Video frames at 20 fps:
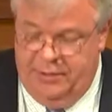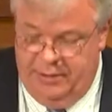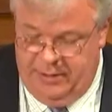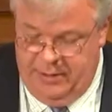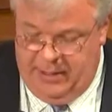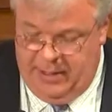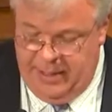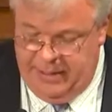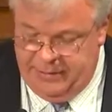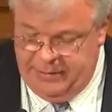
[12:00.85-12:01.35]
in
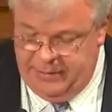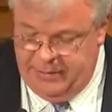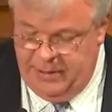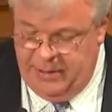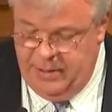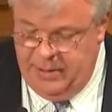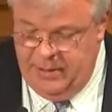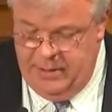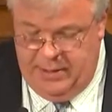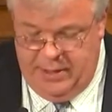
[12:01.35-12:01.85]

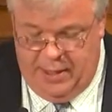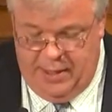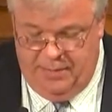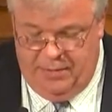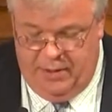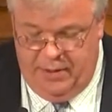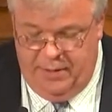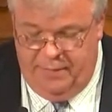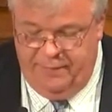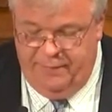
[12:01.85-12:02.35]
Augusta,
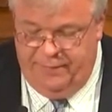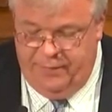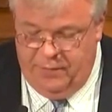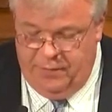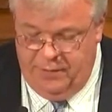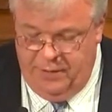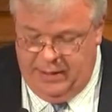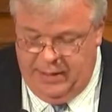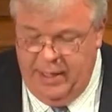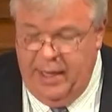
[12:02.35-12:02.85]
Dublin,
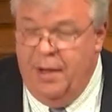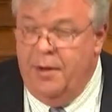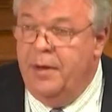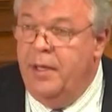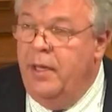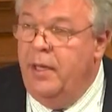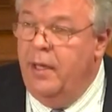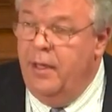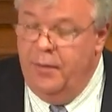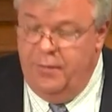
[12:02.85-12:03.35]
Fulton
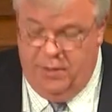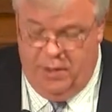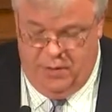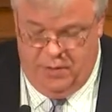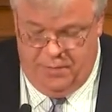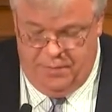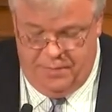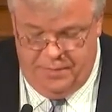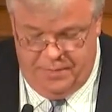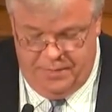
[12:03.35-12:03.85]
County, and
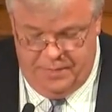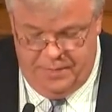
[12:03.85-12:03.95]
Rome.